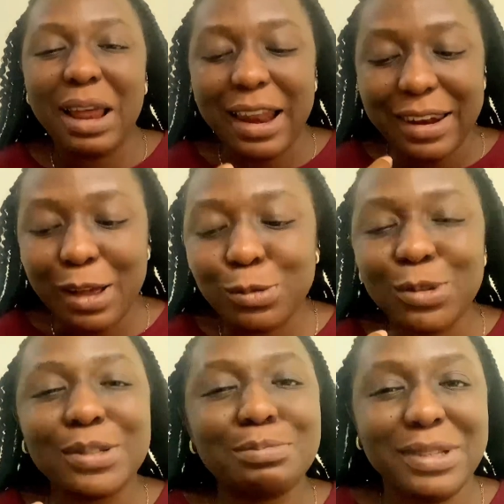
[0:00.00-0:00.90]
allow
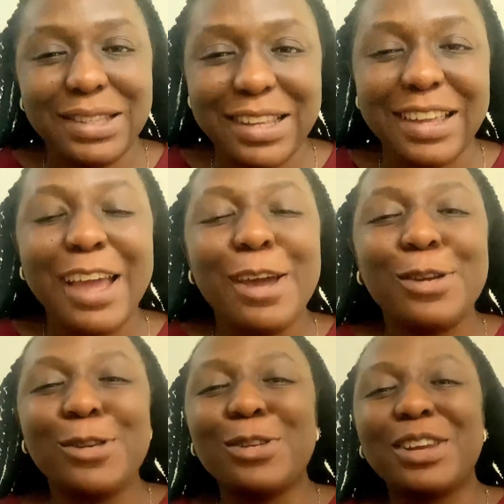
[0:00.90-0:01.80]
such a mistake?
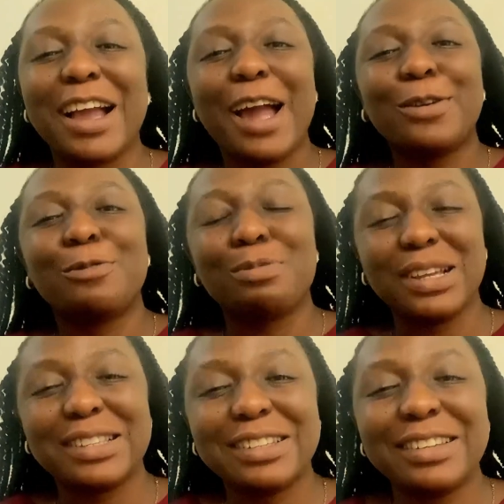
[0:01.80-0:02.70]
You know the kind of
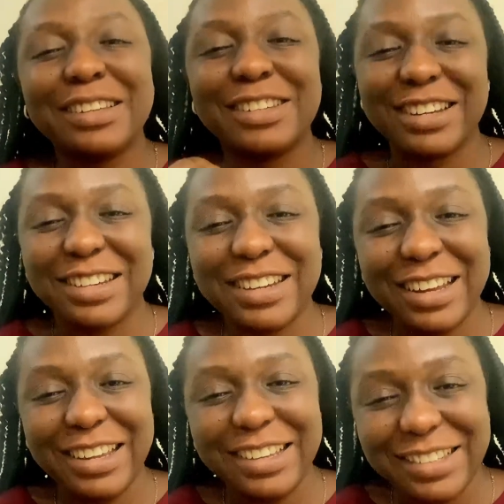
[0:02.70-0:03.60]
person
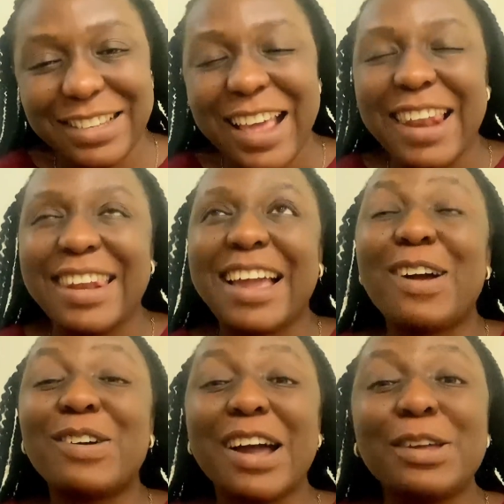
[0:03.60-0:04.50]
Jeje is. Like,
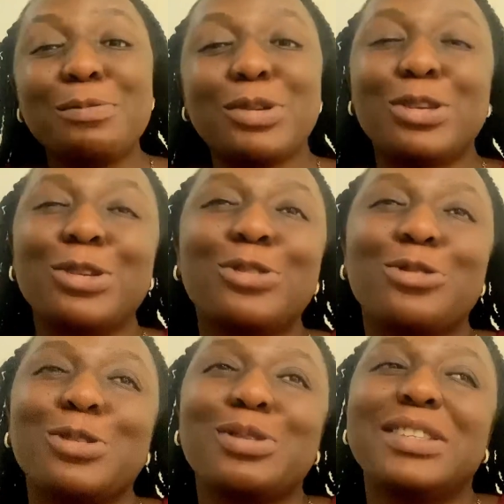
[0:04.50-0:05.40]
how can you be so
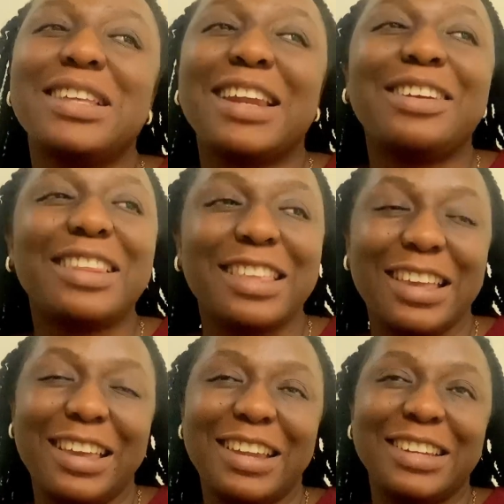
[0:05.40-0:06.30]
trusted? See, another thing
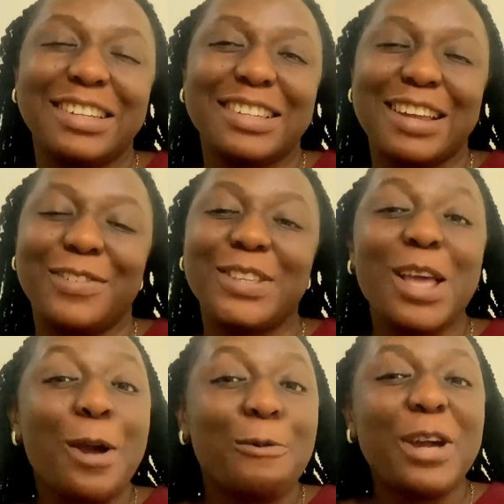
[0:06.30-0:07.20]
again in this life is
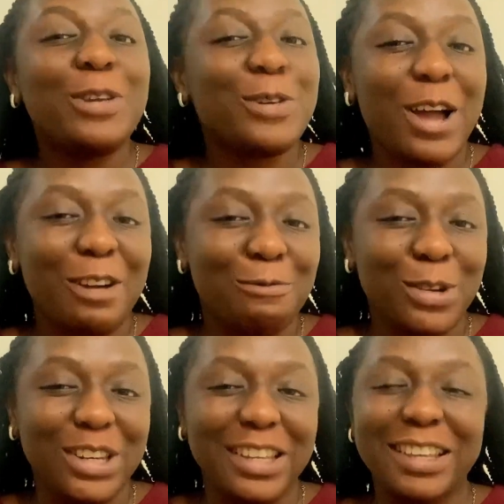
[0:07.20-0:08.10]
when you don't have
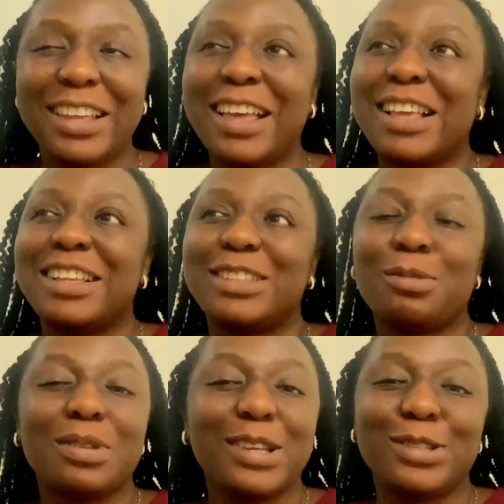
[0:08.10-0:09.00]
money,
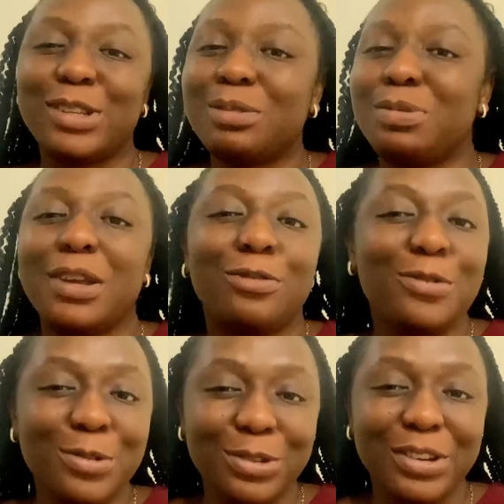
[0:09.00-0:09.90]
sometimes you just be a
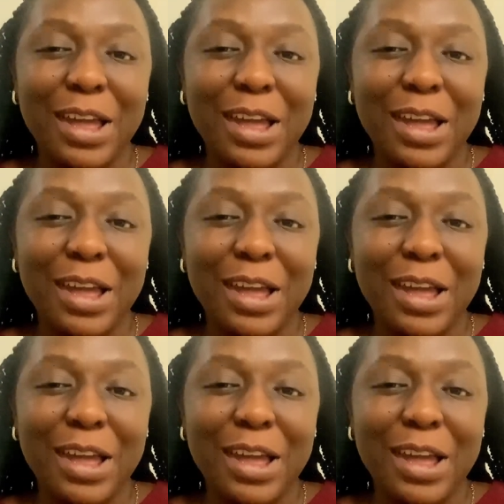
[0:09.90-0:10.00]
fool.